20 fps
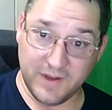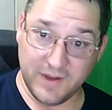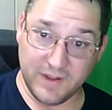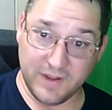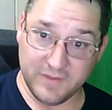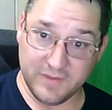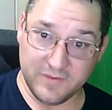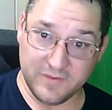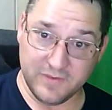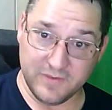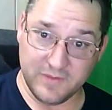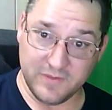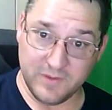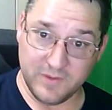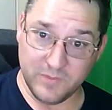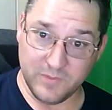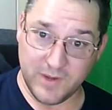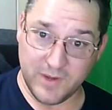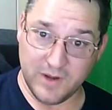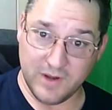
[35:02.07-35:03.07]
This is the
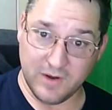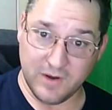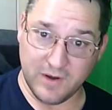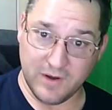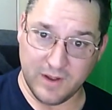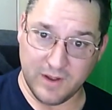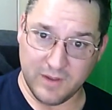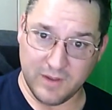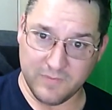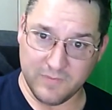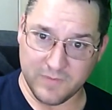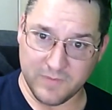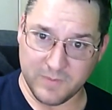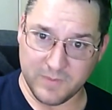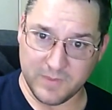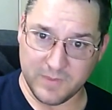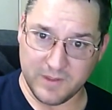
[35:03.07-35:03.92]
radar eye from the